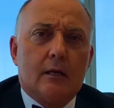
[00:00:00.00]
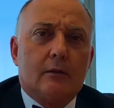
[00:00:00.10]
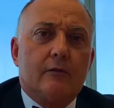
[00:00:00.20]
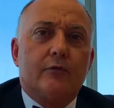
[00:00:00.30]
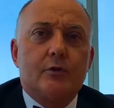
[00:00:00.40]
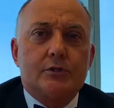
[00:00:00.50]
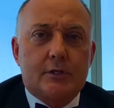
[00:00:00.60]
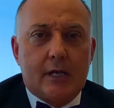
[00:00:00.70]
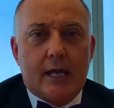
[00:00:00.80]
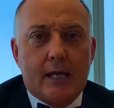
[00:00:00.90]
The first
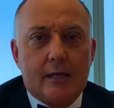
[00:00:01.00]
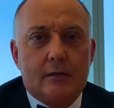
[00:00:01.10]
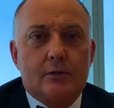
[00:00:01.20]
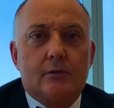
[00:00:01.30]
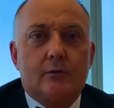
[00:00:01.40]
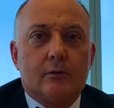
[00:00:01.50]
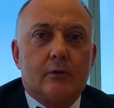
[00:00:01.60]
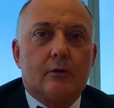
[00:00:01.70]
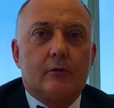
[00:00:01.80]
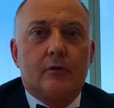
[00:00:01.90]
and
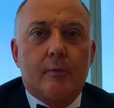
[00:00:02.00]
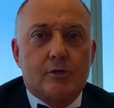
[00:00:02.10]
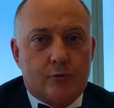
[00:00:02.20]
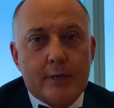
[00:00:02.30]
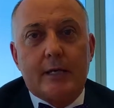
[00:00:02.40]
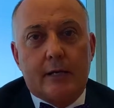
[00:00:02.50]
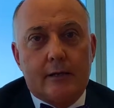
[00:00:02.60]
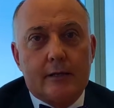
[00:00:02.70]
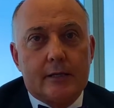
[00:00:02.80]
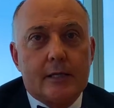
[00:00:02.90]
the most
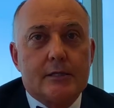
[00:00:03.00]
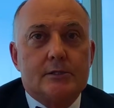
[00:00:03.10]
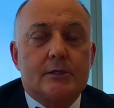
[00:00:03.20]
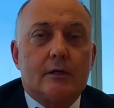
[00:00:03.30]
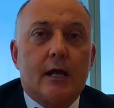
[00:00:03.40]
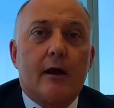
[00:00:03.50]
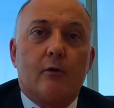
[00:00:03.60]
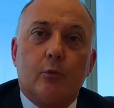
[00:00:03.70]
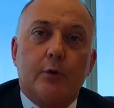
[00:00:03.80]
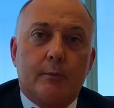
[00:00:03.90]
regular is our
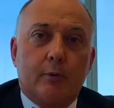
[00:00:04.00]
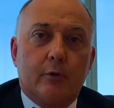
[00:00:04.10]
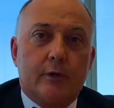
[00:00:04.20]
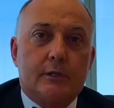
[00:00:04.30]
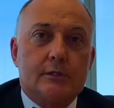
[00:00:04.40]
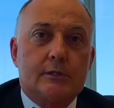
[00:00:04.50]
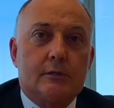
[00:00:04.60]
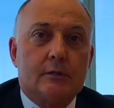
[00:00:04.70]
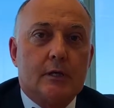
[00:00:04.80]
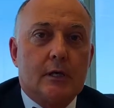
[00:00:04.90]
award employees.
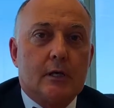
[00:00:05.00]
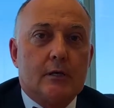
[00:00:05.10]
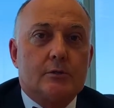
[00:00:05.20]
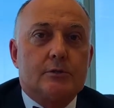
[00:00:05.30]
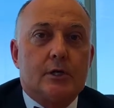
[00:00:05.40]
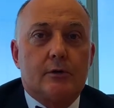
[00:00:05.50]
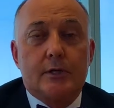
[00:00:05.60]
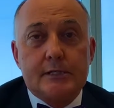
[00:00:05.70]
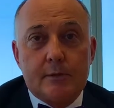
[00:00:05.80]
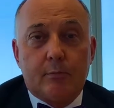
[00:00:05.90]
So
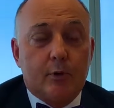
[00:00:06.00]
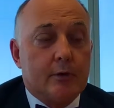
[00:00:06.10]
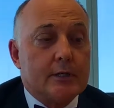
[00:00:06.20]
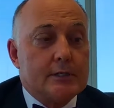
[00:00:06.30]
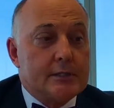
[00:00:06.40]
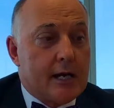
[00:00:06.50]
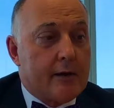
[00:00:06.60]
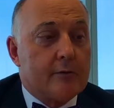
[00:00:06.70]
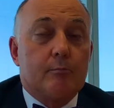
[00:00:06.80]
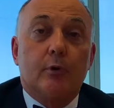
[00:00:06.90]
these employees are
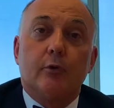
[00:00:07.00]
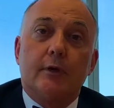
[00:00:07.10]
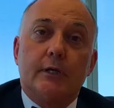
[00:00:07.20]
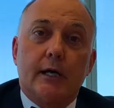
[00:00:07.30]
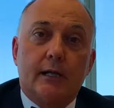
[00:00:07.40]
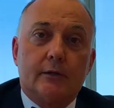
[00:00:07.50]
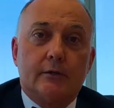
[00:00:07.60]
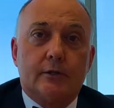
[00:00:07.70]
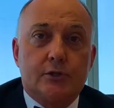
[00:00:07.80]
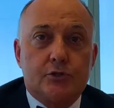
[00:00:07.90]
employed under
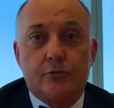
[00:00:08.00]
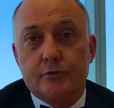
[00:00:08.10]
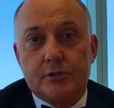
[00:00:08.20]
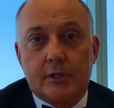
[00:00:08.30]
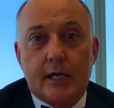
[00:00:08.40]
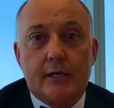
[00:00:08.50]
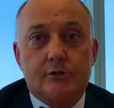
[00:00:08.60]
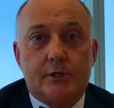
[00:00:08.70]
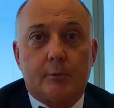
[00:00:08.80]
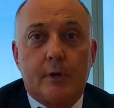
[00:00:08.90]
the Insurance and Care New
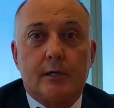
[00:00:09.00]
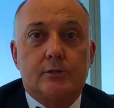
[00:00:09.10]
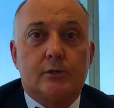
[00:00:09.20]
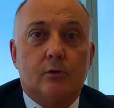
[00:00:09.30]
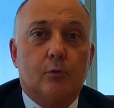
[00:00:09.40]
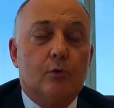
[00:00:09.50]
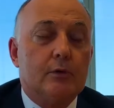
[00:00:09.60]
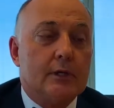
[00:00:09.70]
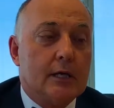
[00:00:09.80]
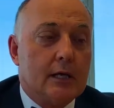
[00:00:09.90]
South Wales
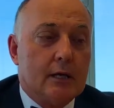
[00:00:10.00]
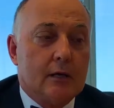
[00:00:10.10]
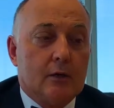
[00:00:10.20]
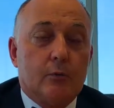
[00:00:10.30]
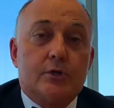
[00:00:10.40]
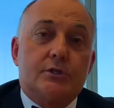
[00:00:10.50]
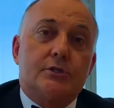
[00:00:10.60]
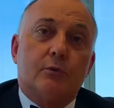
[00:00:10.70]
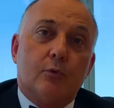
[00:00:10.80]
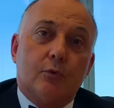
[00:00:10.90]
Award, which is an
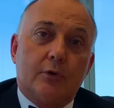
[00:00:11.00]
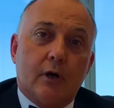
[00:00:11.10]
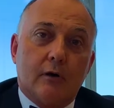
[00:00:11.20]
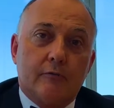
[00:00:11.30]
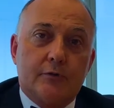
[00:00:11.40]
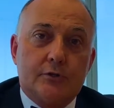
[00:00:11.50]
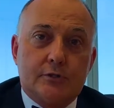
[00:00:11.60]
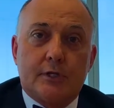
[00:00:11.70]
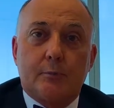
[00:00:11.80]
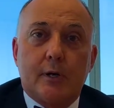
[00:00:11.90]
award of the New
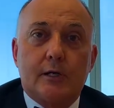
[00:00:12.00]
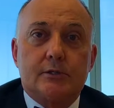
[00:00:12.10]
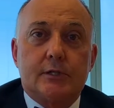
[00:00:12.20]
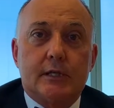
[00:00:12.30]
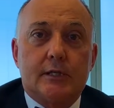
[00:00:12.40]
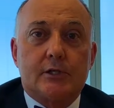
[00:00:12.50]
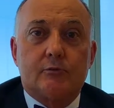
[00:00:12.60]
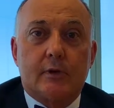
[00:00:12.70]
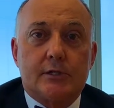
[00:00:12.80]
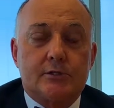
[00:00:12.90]
South Wales Industrial
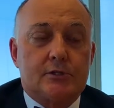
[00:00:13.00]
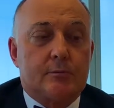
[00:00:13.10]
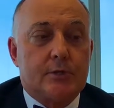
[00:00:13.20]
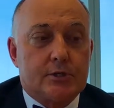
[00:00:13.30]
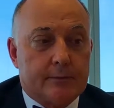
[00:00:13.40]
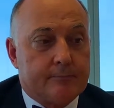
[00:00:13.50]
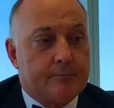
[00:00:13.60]
Relations Commission.